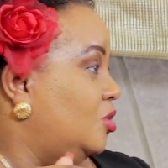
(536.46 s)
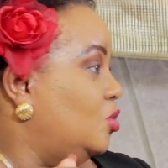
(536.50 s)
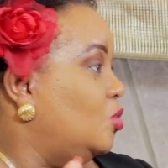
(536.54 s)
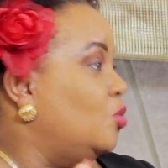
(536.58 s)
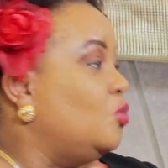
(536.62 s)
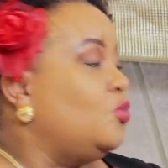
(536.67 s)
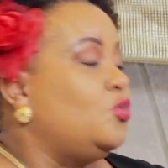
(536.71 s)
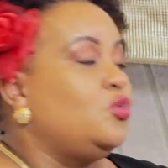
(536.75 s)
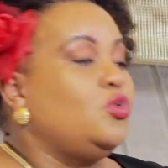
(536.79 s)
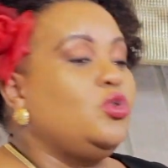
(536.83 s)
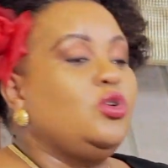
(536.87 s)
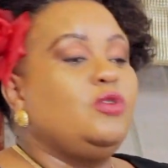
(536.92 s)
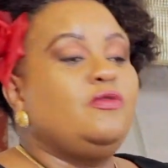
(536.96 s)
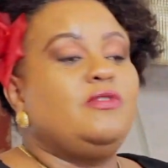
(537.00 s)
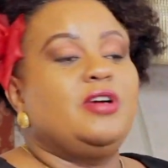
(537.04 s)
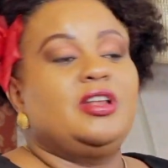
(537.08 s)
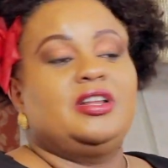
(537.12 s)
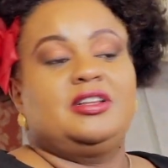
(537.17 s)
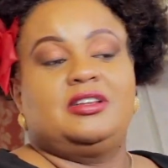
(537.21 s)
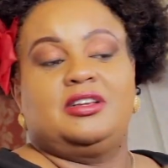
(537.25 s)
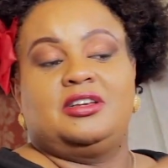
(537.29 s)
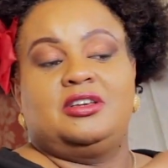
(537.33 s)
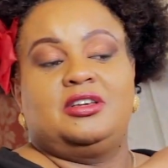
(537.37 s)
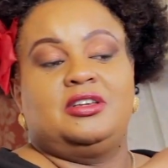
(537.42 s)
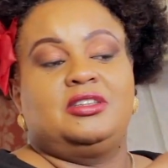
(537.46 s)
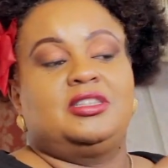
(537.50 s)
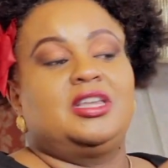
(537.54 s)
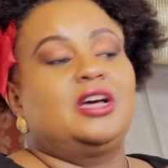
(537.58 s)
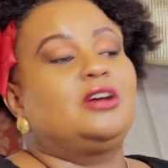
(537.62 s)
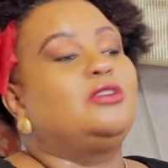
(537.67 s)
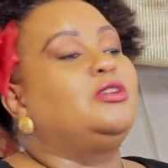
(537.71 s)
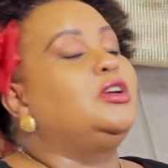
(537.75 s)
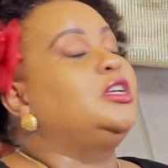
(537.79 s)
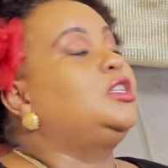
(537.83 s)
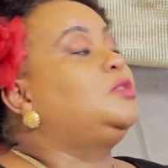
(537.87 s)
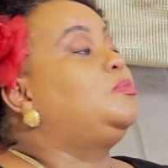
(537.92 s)
You've, even the
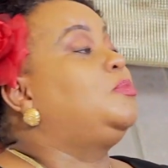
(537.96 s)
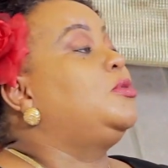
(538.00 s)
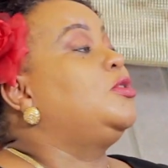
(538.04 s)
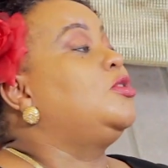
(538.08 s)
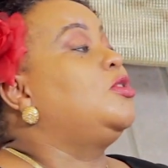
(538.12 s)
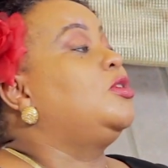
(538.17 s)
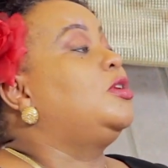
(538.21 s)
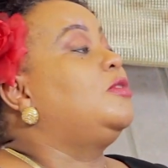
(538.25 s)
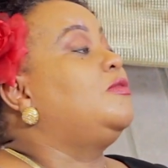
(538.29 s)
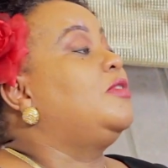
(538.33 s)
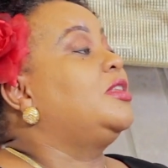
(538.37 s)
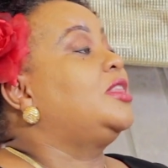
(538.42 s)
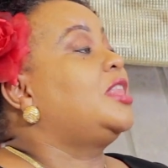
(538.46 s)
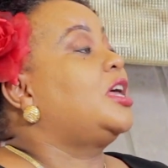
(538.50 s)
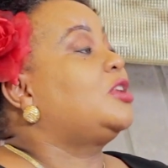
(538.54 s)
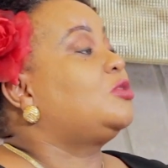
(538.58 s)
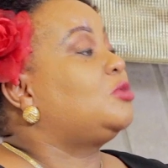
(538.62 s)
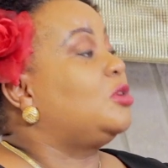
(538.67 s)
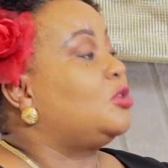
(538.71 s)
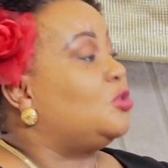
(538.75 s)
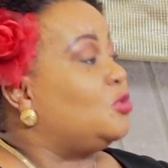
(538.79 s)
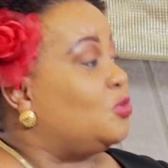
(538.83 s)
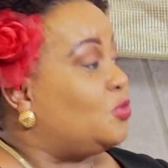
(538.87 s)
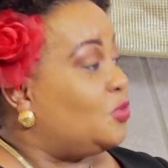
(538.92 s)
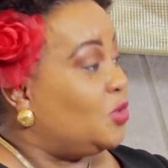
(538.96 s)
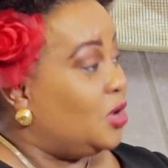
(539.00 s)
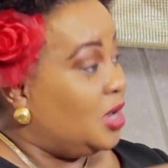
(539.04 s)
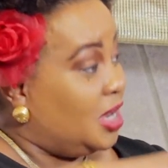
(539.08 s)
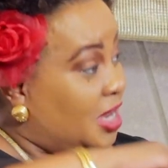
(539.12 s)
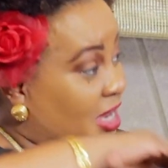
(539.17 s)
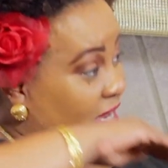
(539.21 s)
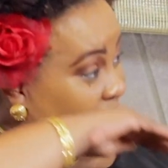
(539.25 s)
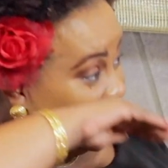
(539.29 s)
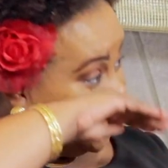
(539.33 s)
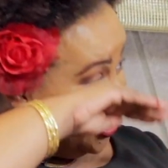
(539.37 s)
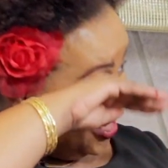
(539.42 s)
grace period, even that one, you've
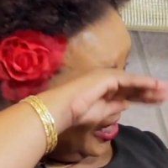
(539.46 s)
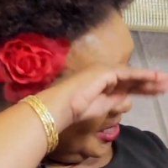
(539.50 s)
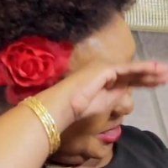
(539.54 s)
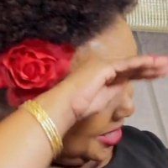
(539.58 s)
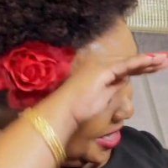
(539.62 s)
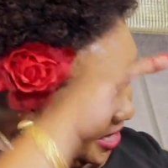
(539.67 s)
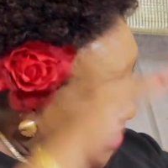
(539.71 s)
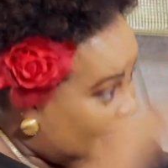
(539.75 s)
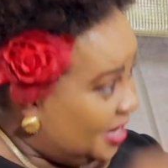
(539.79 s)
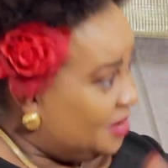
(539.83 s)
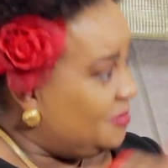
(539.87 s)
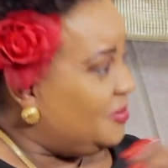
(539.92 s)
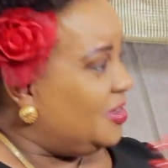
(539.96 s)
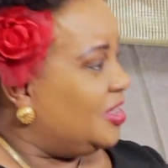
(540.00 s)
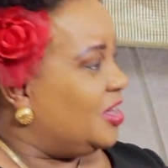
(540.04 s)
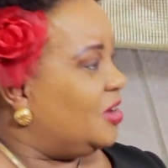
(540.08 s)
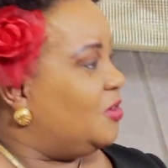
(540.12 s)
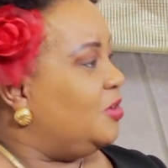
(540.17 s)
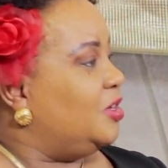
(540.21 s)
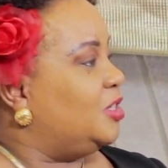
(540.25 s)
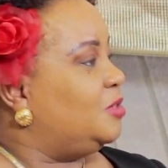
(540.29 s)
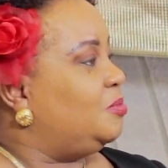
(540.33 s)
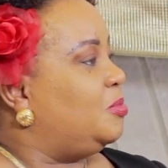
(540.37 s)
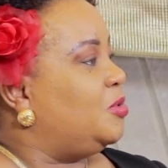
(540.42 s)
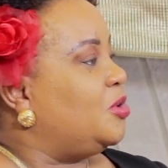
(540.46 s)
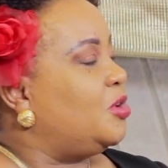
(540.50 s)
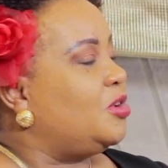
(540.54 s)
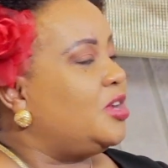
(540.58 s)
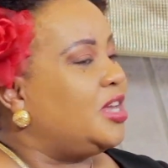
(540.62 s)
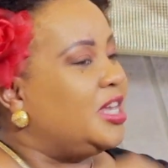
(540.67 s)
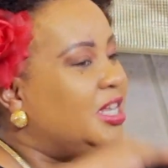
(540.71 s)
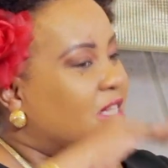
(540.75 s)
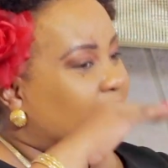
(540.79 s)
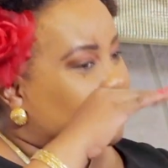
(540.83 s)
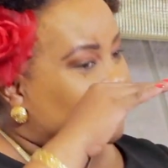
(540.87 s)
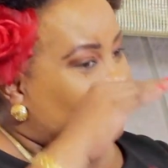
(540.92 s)
taken even the grace period,
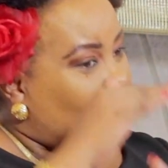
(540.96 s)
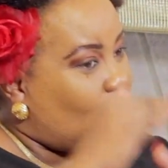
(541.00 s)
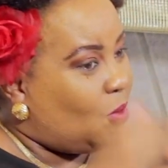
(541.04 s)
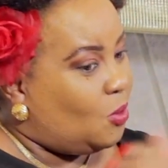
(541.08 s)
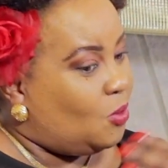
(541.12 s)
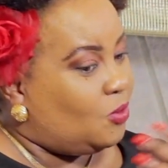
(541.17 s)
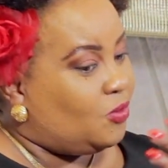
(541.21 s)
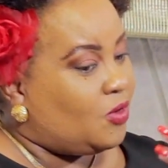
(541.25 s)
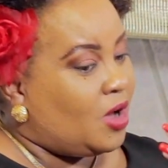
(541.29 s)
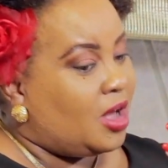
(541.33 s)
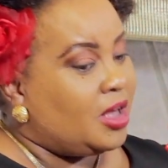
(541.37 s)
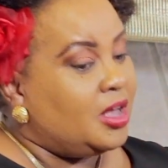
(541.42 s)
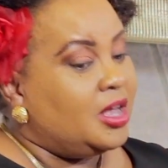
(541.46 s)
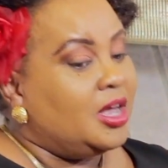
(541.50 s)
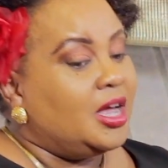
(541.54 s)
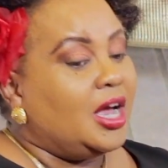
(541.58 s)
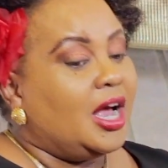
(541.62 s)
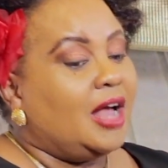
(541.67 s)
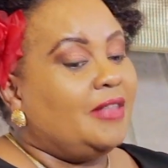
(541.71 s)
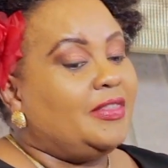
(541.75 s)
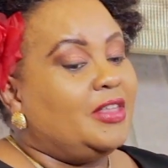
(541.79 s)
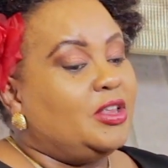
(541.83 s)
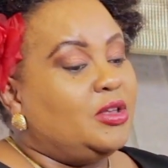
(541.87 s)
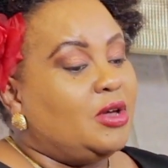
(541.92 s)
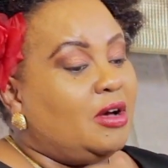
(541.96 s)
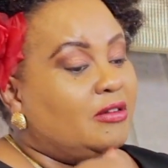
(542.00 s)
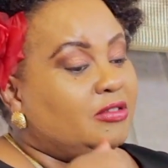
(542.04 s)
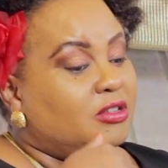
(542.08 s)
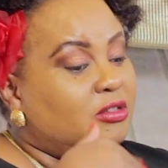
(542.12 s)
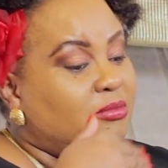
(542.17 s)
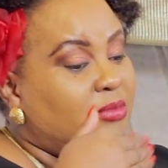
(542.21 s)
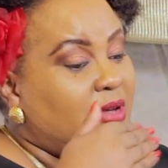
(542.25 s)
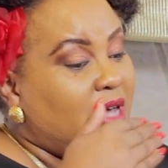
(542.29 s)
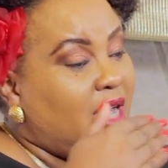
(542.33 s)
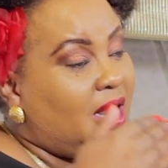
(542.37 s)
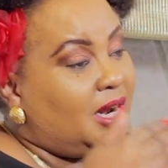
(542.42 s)
it's over. And then you have
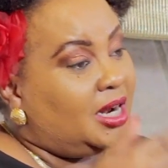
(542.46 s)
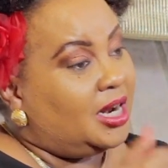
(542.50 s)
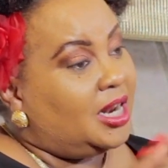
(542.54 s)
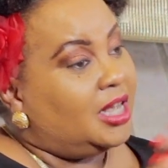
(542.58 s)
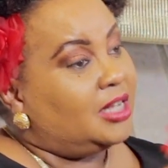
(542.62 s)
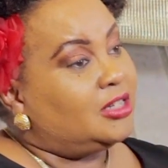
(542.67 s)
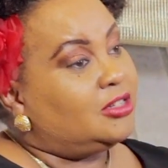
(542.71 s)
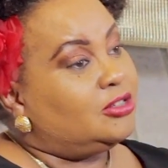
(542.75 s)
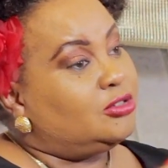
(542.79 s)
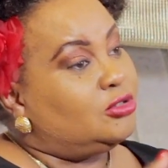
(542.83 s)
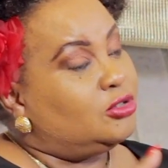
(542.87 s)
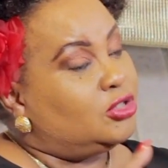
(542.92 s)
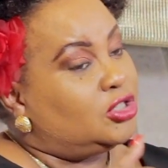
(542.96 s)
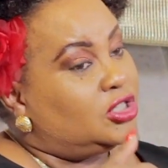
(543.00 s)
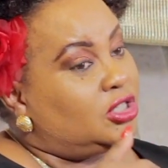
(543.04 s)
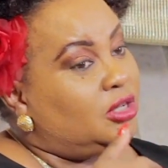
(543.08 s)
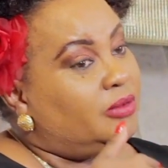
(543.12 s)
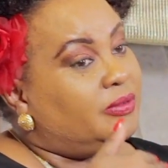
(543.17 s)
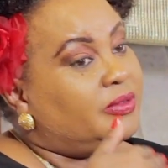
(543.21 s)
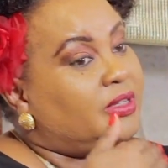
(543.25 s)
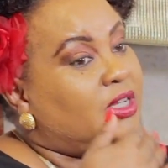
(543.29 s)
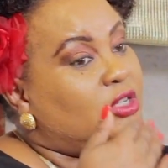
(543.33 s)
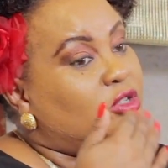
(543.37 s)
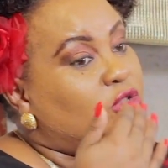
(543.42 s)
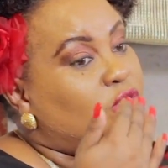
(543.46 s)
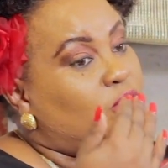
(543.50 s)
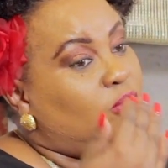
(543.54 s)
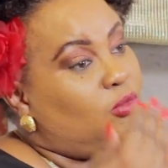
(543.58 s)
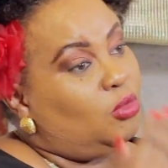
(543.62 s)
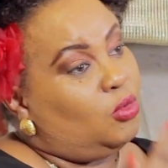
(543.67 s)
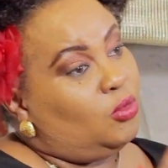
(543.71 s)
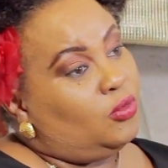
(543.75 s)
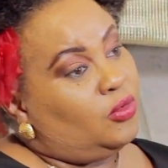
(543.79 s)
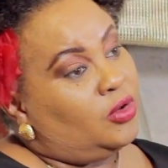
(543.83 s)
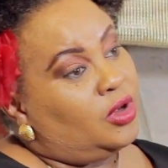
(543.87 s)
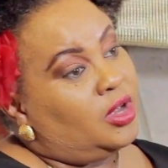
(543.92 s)
to be alert to shift and to
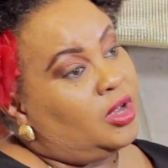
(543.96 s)
move